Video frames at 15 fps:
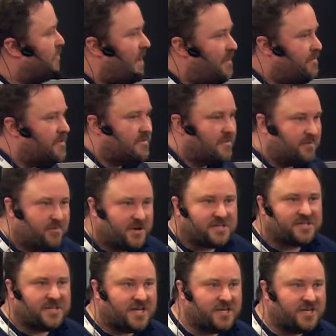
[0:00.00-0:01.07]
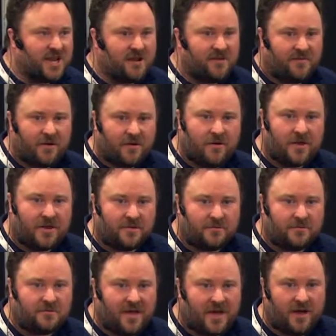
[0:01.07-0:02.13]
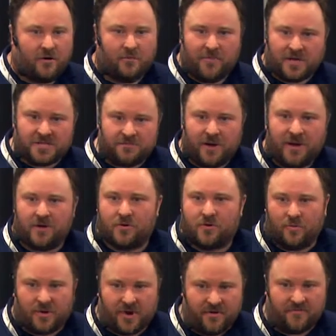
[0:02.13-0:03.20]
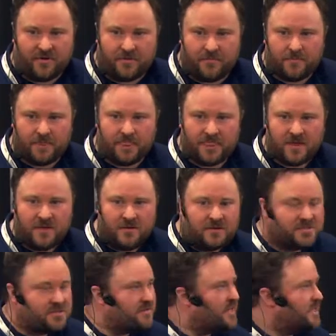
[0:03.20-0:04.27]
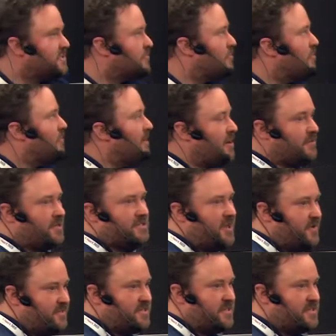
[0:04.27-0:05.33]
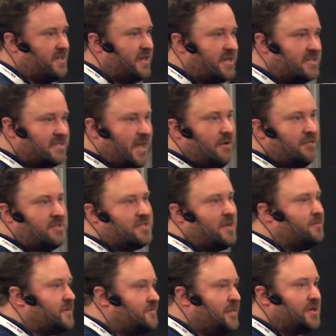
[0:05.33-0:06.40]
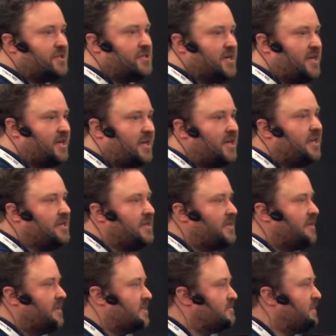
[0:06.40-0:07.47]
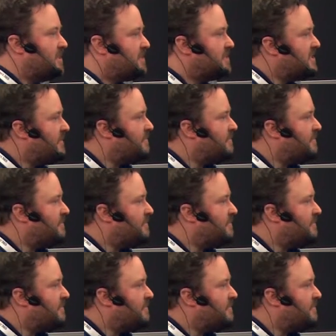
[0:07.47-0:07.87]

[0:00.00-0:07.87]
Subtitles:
web presentation layer if I'm going in through that, or my Spark or whatever. So these are all microservices, and I can scale these up as much as I need, as much as the